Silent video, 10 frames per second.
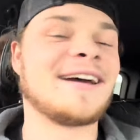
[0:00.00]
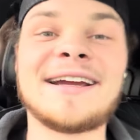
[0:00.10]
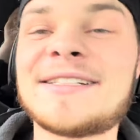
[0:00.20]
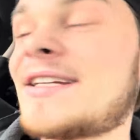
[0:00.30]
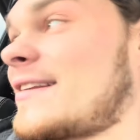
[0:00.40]
I
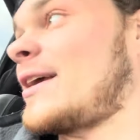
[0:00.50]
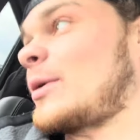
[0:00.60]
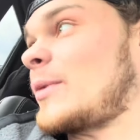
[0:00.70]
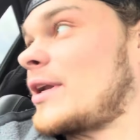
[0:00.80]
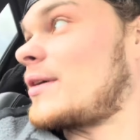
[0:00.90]
ain't seen
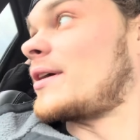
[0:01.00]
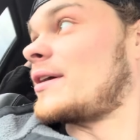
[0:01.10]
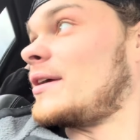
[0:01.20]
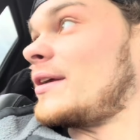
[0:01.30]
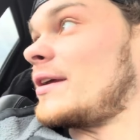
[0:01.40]
them in a
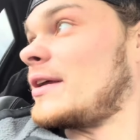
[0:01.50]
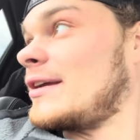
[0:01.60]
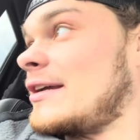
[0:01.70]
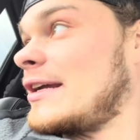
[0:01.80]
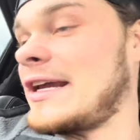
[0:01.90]

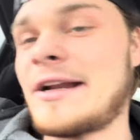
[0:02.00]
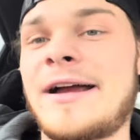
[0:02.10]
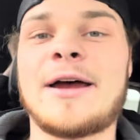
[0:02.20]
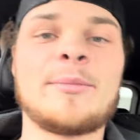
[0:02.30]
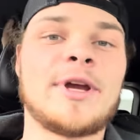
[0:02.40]

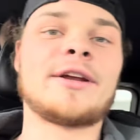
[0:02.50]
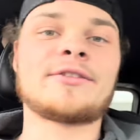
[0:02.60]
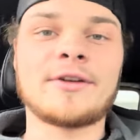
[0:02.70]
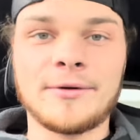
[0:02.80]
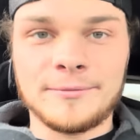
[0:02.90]
hot minute, so...